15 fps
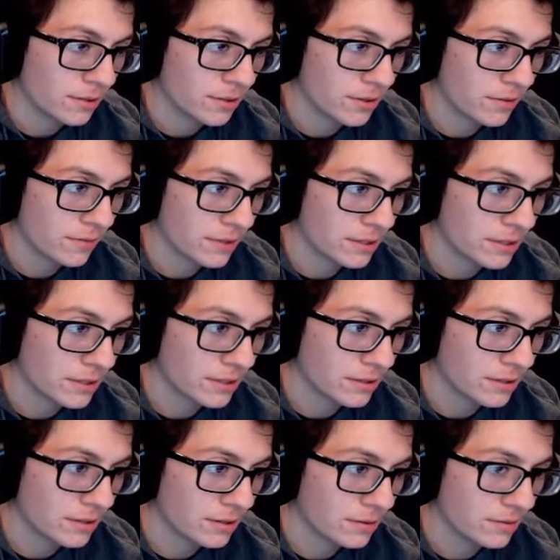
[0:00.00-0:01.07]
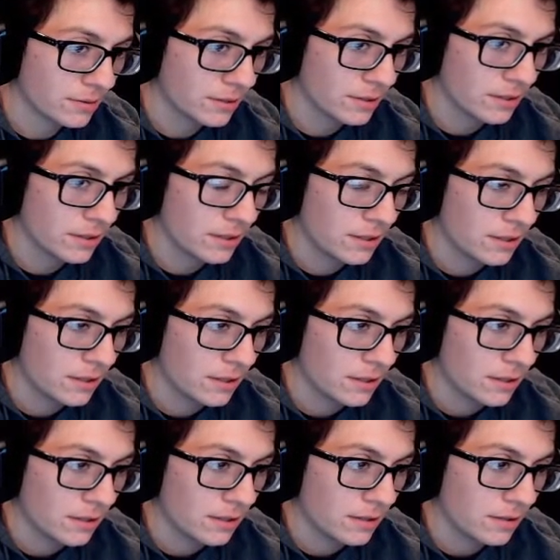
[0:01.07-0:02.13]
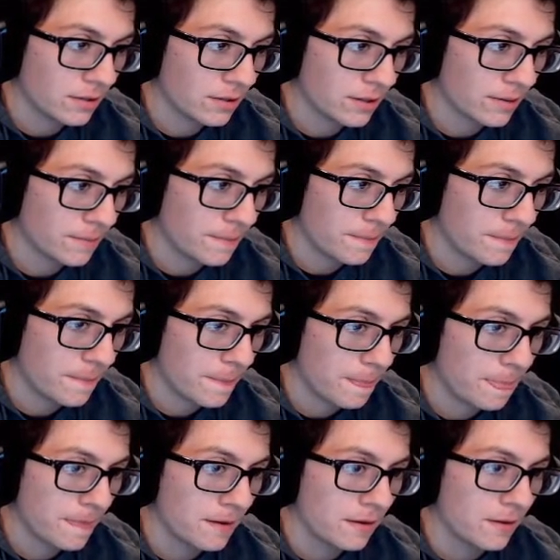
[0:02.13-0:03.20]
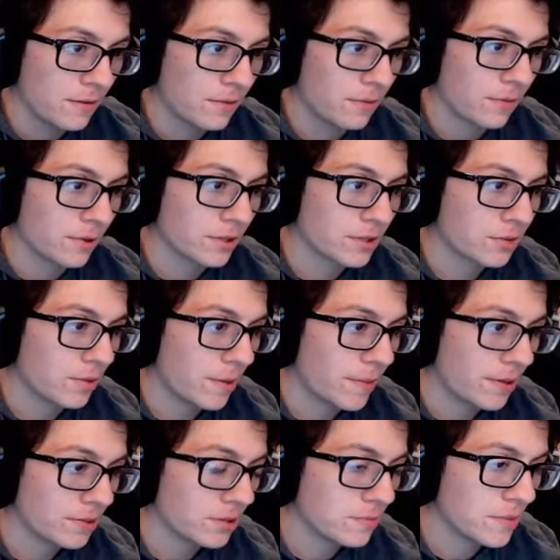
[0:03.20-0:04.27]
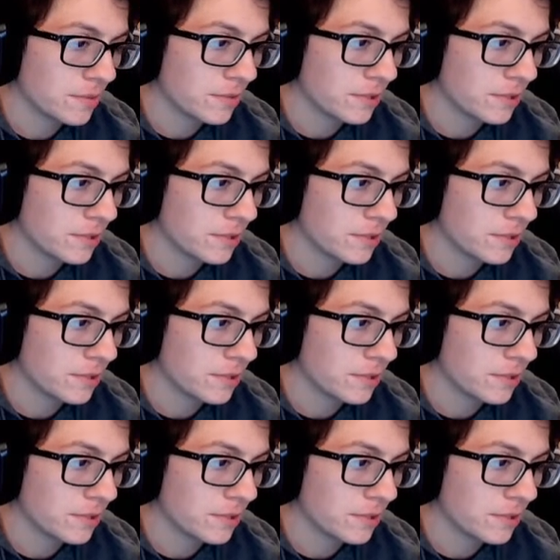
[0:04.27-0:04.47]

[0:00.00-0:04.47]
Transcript: We also have Incin too. Okay. We're gonna swap